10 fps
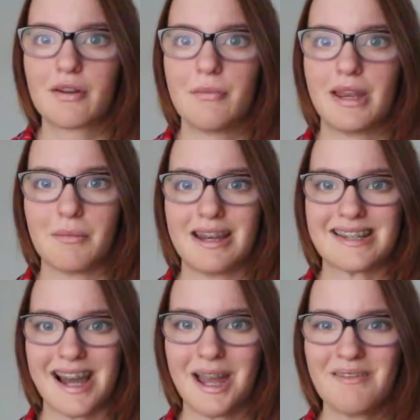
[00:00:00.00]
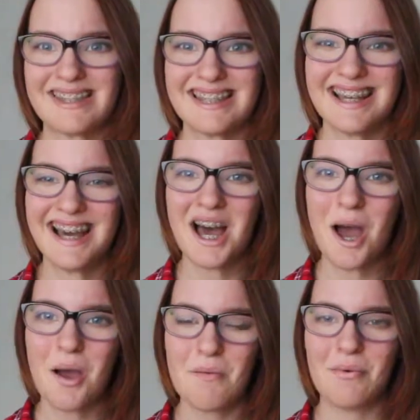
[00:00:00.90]
for many, many times.
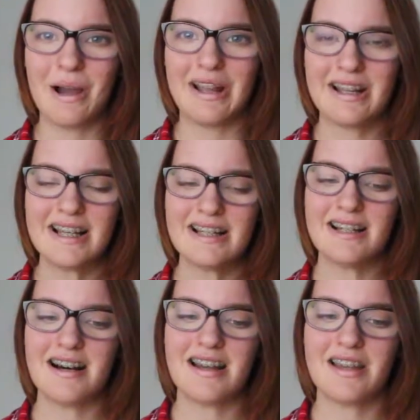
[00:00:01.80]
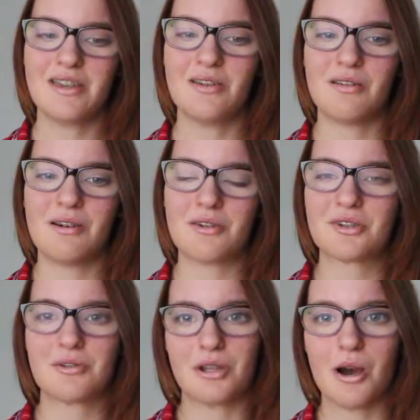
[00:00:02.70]
But you'll
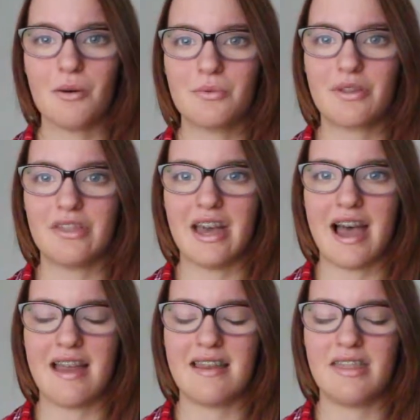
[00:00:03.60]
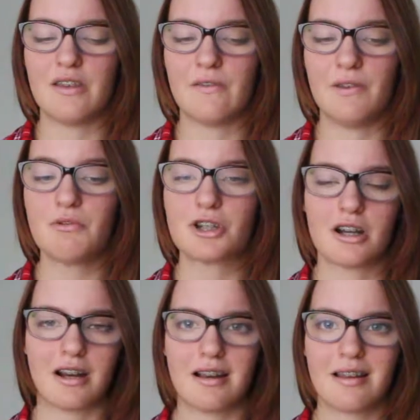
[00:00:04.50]
also know that in the
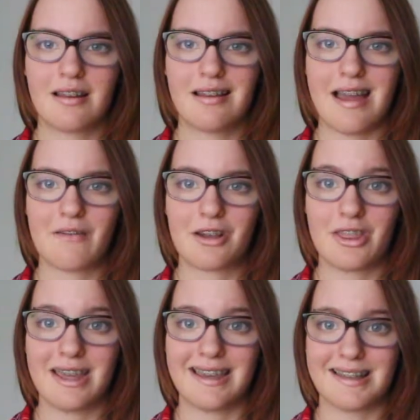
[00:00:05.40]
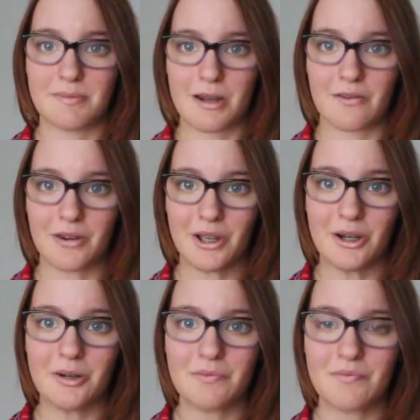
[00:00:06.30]
future, everything gets better for you.
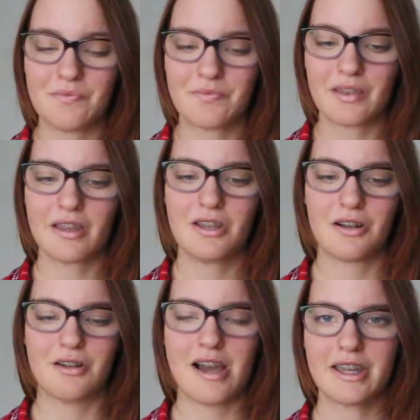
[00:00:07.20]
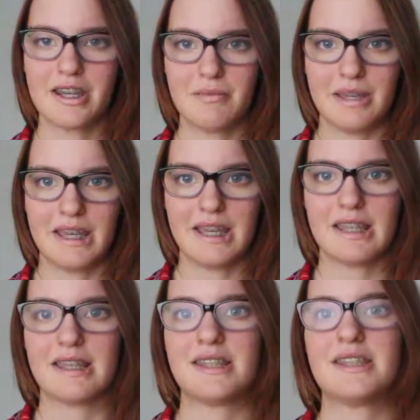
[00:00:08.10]
You're not gonna be
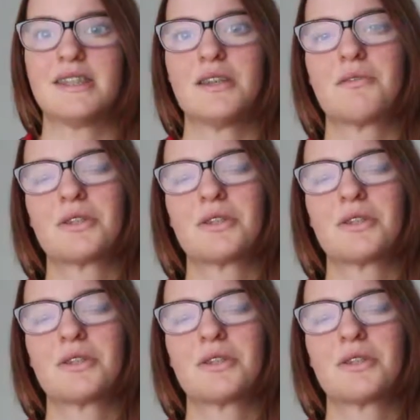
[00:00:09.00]
this